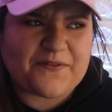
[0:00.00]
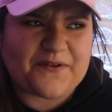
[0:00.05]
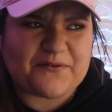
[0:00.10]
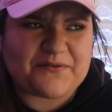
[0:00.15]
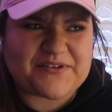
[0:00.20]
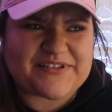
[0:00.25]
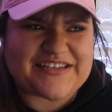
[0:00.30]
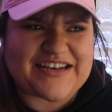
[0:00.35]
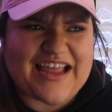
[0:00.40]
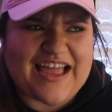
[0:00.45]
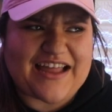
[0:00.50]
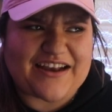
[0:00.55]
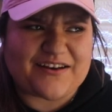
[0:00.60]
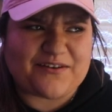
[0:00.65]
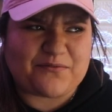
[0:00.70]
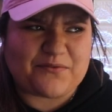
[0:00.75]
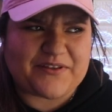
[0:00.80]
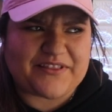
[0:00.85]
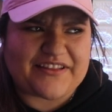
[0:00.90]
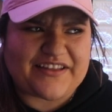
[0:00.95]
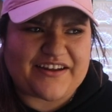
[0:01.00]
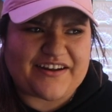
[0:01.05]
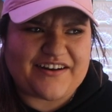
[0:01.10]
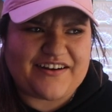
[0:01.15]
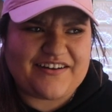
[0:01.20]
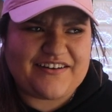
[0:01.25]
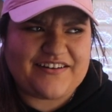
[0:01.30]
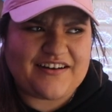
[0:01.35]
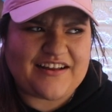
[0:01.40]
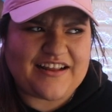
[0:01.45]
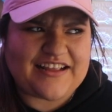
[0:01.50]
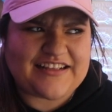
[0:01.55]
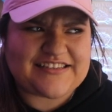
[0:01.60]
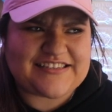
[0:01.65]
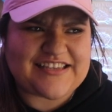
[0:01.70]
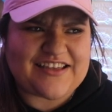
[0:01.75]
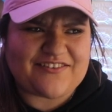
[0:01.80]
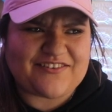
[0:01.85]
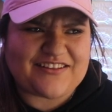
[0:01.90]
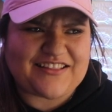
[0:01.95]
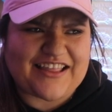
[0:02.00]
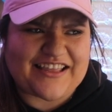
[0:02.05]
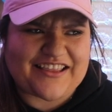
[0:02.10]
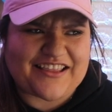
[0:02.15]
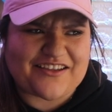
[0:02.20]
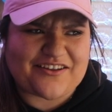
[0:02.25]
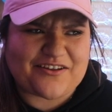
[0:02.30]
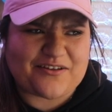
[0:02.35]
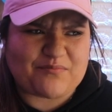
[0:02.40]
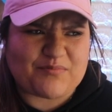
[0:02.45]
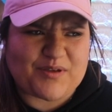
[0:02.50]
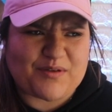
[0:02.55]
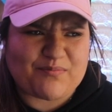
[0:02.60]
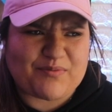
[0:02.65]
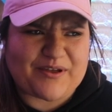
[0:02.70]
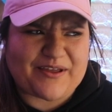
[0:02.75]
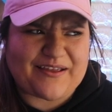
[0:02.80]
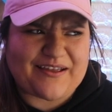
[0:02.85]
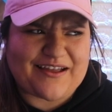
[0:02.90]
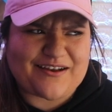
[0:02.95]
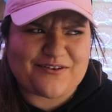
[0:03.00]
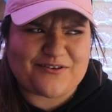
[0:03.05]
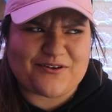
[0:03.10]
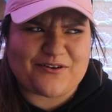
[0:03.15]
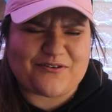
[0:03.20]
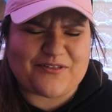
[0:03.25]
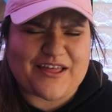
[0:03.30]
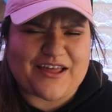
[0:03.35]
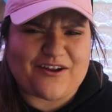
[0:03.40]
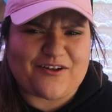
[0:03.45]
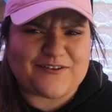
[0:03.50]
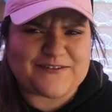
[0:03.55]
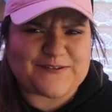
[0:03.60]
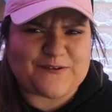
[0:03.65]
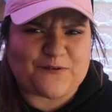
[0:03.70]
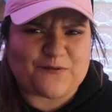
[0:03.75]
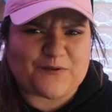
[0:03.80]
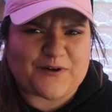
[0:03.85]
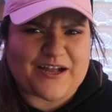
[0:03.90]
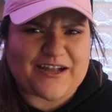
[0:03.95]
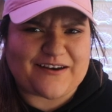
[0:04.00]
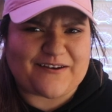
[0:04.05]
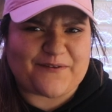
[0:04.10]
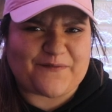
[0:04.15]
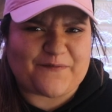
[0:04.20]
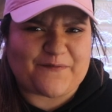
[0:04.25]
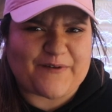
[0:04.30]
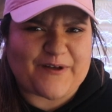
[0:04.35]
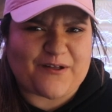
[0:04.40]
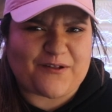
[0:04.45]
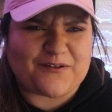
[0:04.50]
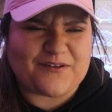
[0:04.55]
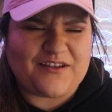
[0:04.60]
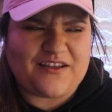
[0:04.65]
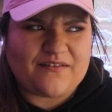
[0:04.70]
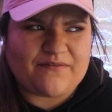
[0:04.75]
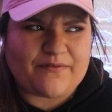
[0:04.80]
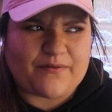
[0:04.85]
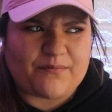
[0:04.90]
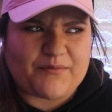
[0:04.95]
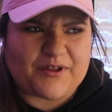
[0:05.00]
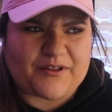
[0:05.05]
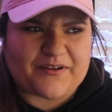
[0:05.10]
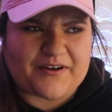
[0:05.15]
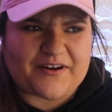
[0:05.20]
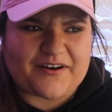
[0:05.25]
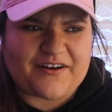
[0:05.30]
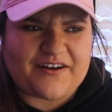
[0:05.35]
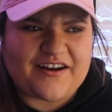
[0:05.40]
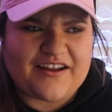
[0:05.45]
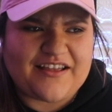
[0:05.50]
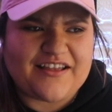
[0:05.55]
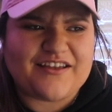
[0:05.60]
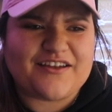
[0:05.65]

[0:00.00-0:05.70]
there was an added one there. It sounded like it could be, but I don't know, that also kind of felt familiar.